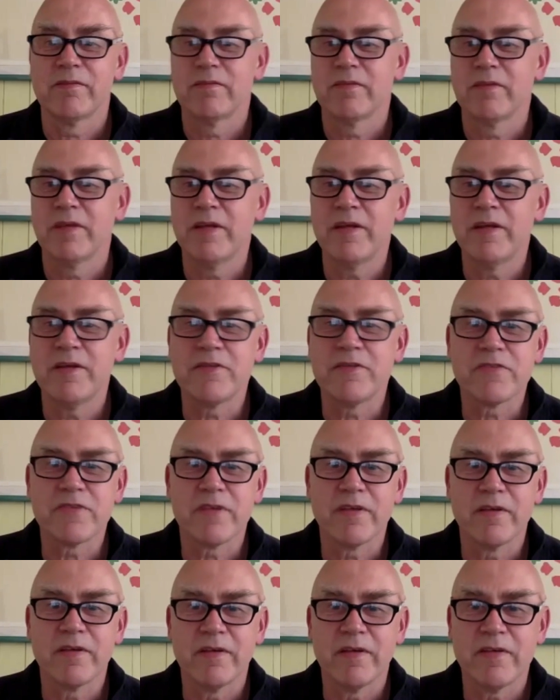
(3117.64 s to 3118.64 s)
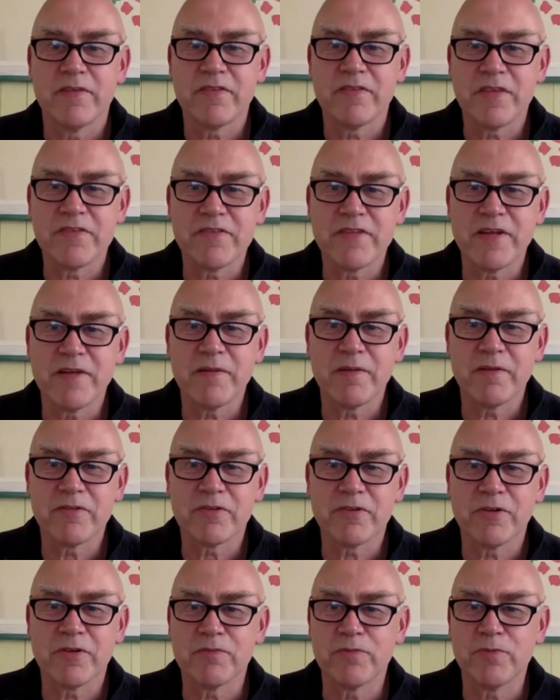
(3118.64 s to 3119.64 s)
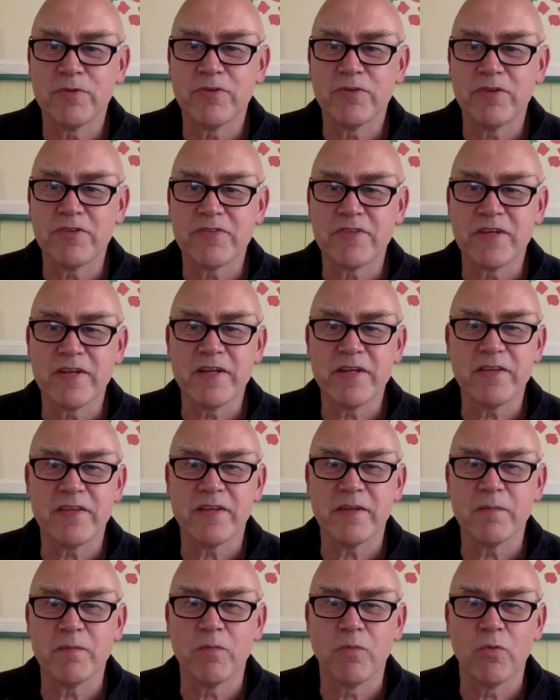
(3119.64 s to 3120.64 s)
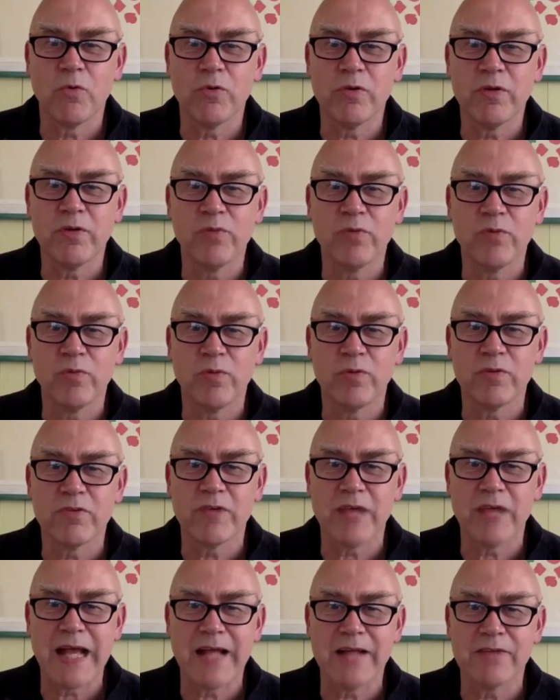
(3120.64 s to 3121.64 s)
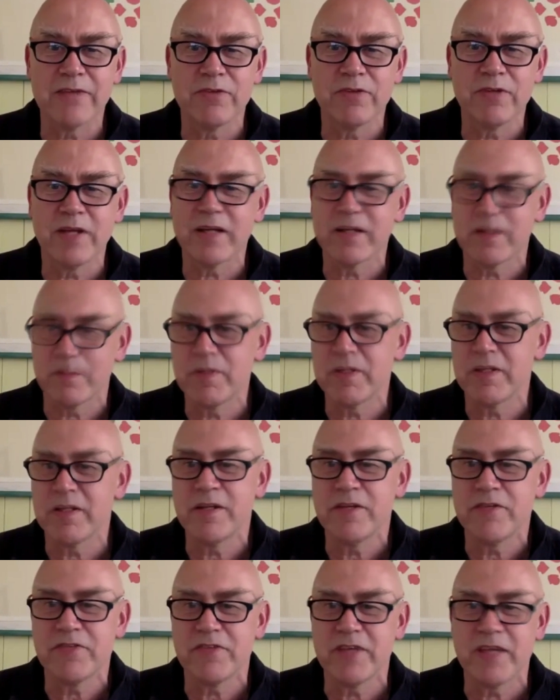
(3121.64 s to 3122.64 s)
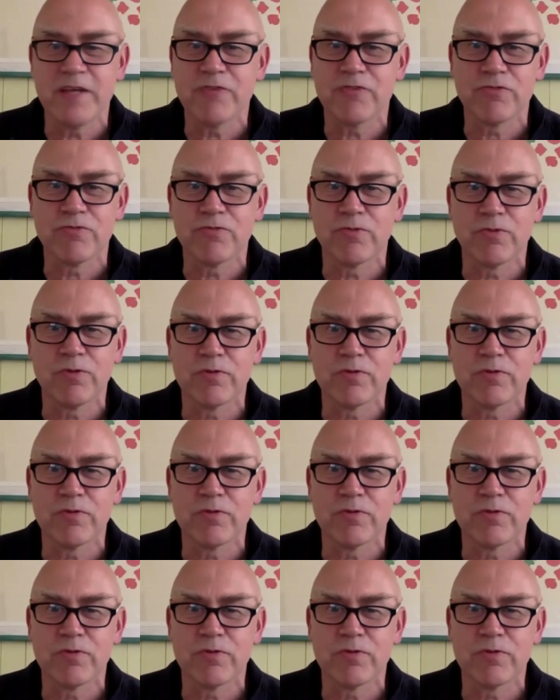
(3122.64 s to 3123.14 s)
it is. Is there, Scott? Is there anything more you would want to add to that? I mean, it is the ancient ruler of